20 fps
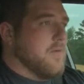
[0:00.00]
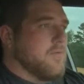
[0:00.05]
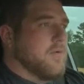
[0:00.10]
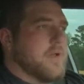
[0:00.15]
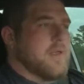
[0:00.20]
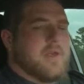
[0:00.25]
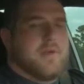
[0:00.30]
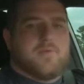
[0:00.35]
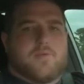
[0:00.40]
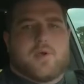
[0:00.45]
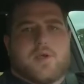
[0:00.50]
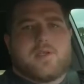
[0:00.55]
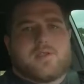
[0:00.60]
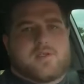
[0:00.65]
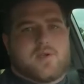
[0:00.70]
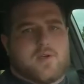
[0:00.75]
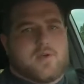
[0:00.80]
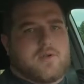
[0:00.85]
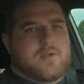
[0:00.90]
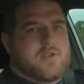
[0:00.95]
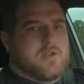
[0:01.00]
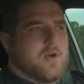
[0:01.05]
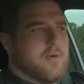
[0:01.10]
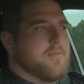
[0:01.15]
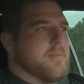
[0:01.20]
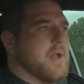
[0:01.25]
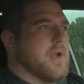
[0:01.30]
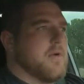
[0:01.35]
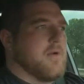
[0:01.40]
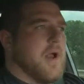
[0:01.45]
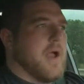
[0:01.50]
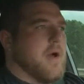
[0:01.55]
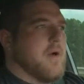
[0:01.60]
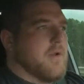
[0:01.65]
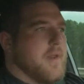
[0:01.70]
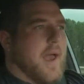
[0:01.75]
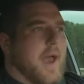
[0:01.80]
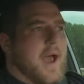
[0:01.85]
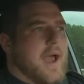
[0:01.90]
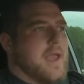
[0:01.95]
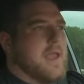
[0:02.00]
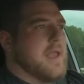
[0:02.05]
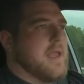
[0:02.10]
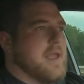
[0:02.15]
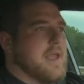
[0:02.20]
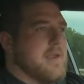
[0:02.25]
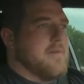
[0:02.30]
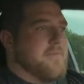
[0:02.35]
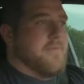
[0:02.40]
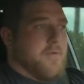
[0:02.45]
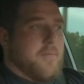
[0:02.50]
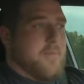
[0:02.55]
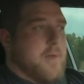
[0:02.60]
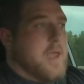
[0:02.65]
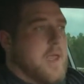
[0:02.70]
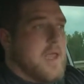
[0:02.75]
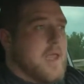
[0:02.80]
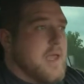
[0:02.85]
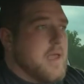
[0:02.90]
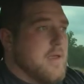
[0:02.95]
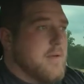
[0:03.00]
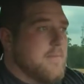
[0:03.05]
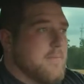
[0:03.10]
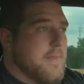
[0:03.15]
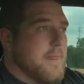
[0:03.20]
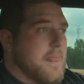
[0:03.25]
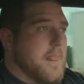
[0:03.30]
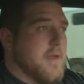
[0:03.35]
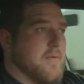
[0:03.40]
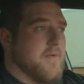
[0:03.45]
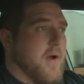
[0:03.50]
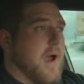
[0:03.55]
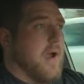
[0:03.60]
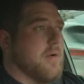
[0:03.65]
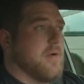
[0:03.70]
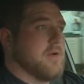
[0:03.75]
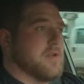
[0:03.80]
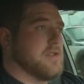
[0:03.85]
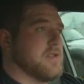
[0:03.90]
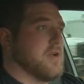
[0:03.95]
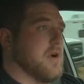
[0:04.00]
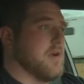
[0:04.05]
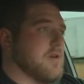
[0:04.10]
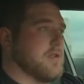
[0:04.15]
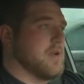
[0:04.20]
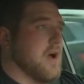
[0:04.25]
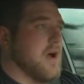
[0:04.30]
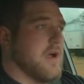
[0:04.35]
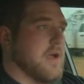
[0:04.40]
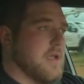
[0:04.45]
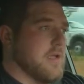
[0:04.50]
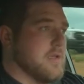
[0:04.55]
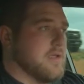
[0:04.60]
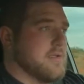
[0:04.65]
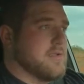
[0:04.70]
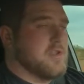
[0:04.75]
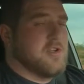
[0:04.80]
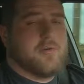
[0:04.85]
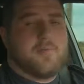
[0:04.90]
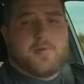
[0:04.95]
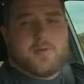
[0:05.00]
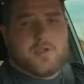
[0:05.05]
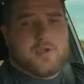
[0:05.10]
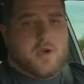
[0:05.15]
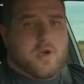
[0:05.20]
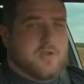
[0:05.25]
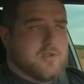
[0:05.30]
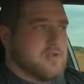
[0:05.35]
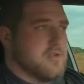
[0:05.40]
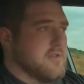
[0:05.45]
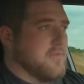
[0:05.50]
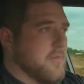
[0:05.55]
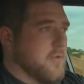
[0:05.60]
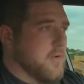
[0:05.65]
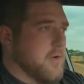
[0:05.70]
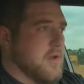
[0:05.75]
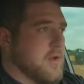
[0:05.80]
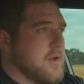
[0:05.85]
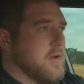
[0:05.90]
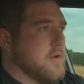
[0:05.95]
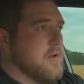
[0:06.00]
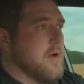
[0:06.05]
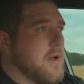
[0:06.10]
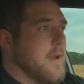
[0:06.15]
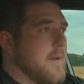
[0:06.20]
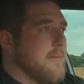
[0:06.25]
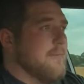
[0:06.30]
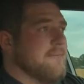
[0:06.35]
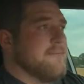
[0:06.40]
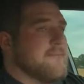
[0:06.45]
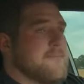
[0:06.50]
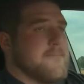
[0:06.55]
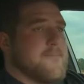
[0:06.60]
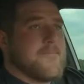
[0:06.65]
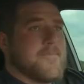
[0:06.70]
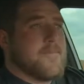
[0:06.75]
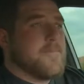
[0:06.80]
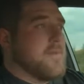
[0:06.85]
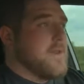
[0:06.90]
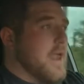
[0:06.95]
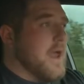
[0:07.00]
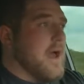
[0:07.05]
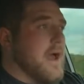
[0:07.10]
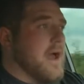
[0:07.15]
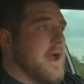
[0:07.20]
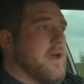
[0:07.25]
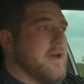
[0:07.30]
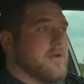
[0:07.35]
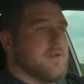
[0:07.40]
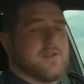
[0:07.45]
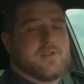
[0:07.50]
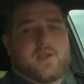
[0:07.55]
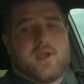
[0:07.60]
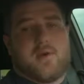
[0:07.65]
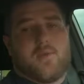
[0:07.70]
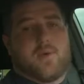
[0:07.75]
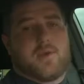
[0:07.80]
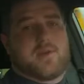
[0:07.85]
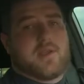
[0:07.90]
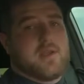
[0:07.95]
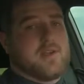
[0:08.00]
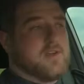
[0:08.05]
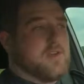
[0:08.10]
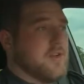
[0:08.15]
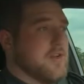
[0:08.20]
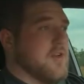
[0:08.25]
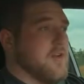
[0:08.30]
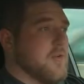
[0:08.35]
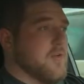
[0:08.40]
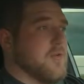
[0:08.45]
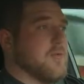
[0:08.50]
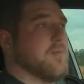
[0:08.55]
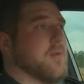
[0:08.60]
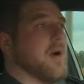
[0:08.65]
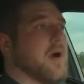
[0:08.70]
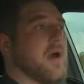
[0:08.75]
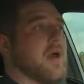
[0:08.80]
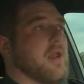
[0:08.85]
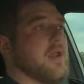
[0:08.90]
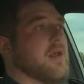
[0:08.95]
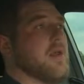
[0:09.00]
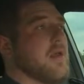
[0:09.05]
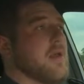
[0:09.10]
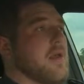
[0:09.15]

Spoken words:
really researched or been around. I.e., for me, if I were to start talking superchargers for you, yeah, I understand what they do, but